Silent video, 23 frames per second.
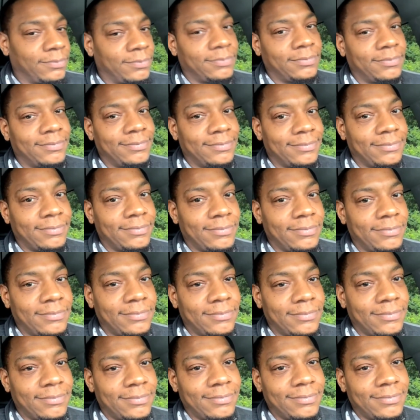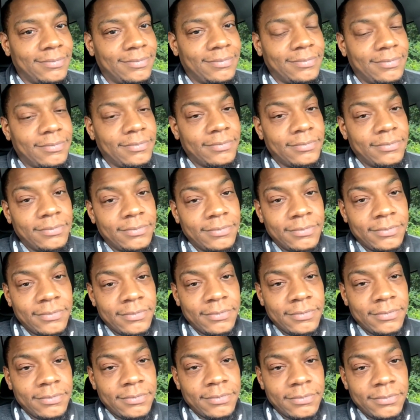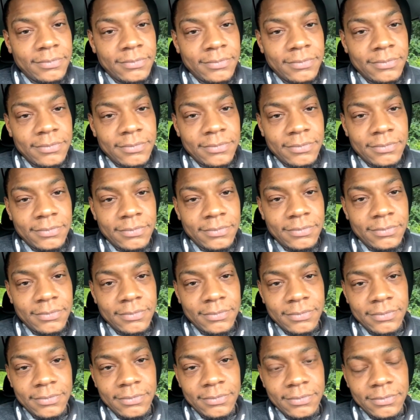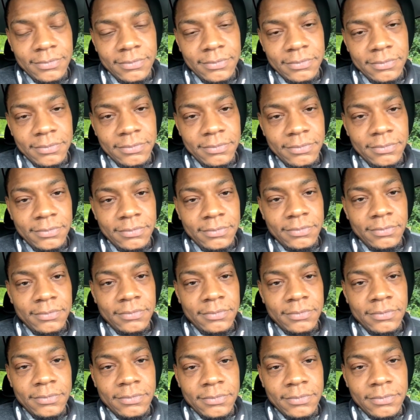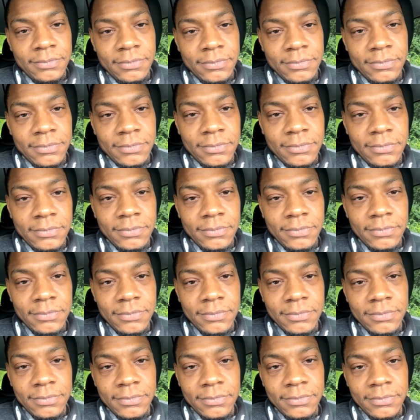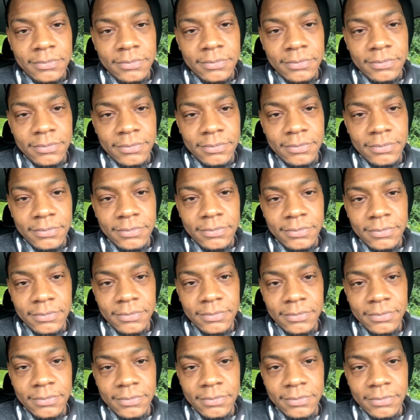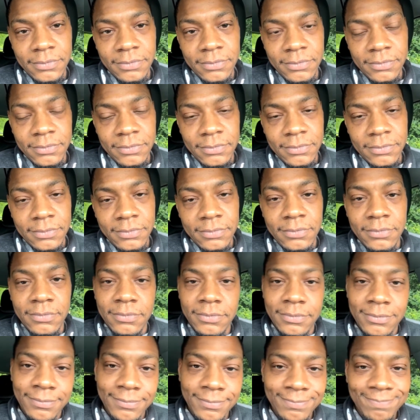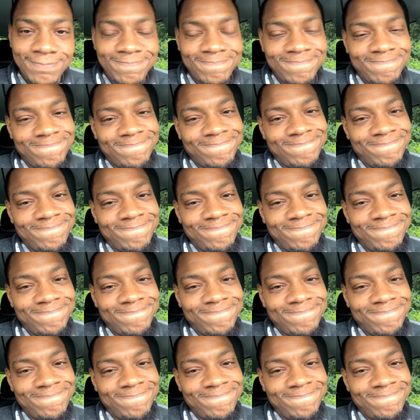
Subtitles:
(not speaking)